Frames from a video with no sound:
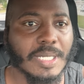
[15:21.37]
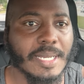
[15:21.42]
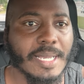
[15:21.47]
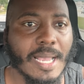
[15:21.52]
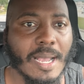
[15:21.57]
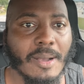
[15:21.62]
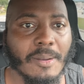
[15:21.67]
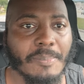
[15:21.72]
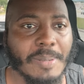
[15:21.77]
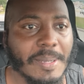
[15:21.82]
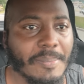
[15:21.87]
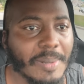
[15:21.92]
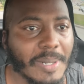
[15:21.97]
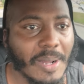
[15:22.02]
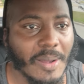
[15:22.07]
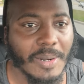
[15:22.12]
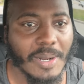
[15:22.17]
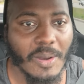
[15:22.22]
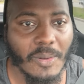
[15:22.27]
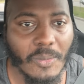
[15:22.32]
Yo, people
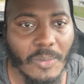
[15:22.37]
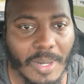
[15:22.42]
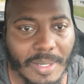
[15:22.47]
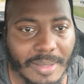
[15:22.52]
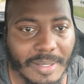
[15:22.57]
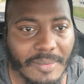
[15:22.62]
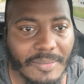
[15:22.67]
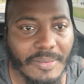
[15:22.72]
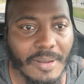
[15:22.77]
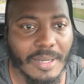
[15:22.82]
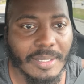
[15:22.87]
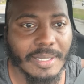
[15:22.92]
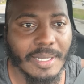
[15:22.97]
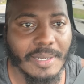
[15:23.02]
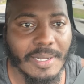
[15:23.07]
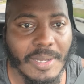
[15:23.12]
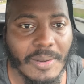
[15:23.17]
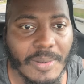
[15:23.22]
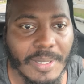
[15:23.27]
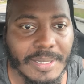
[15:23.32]
don't know what the fuck
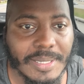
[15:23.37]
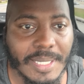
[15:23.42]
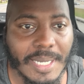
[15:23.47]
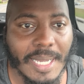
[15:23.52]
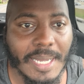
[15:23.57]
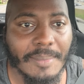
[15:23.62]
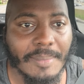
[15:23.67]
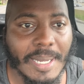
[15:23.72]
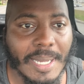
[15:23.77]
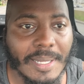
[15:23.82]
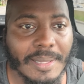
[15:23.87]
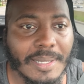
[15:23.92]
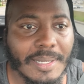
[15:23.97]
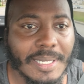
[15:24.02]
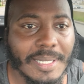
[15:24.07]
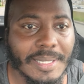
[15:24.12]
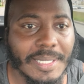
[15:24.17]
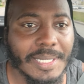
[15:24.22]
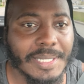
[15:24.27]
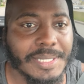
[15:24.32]
they're doing today, man.
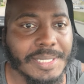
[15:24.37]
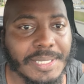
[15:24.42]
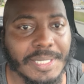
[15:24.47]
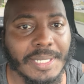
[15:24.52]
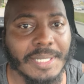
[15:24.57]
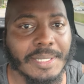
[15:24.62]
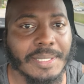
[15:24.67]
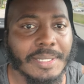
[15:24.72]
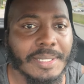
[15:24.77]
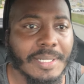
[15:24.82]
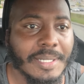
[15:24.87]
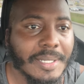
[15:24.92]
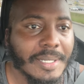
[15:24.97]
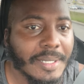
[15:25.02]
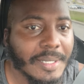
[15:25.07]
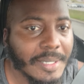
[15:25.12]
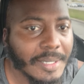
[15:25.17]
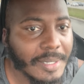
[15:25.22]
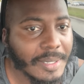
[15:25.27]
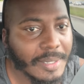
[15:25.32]
Look at this shit.
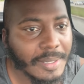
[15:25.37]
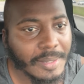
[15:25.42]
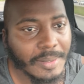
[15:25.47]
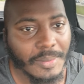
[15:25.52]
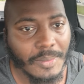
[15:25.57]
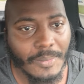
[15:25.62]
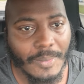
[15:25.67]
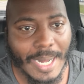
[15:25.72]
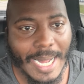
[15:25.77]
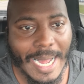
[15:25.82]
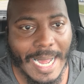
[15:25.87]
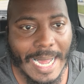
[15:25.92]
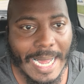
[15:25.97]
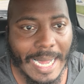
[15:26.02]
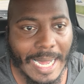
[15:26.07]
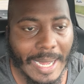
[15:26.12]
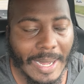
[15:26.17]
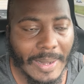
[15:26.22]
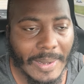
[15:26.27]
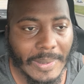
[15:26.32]

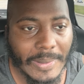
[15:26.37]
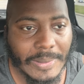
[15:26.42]
Wow.